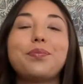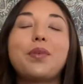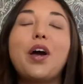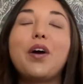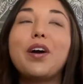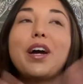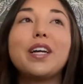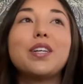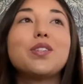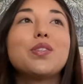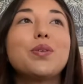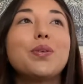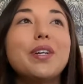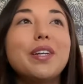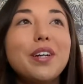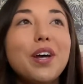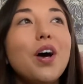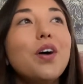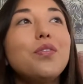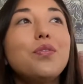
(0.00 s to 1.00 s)
Okay, so
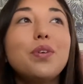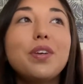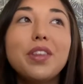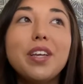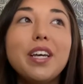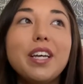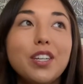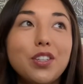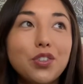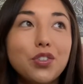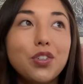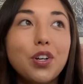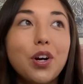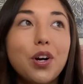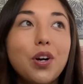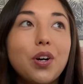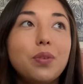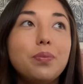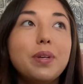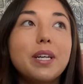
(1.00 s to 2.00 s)
enough with the
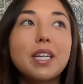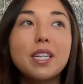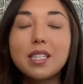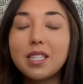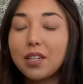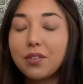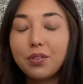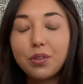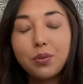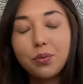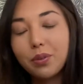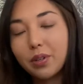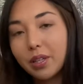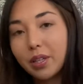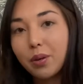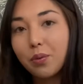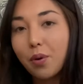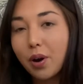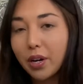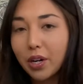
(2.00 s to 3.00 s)
intro, because if you really
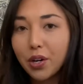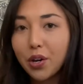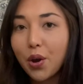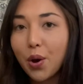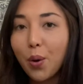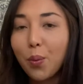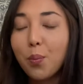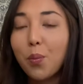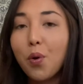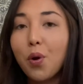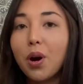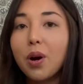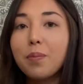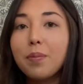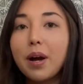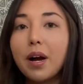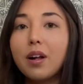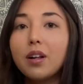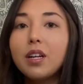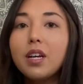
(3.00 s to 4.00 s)
want to know more
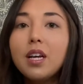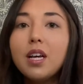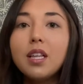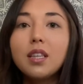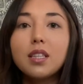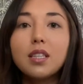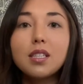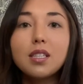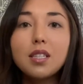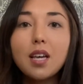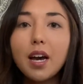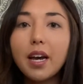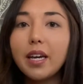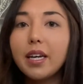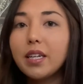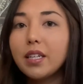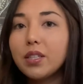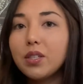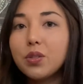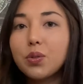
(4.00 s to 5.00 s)
about the
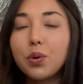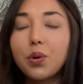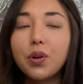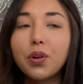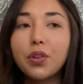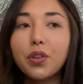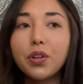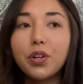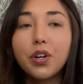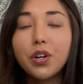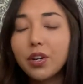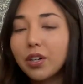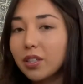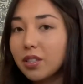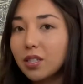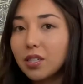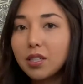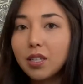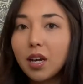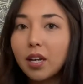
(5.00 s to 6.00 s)
science or the current
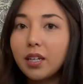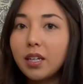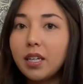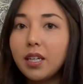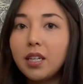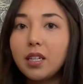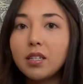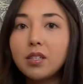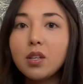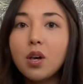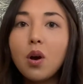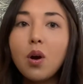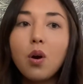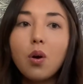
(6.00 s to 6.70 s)
studies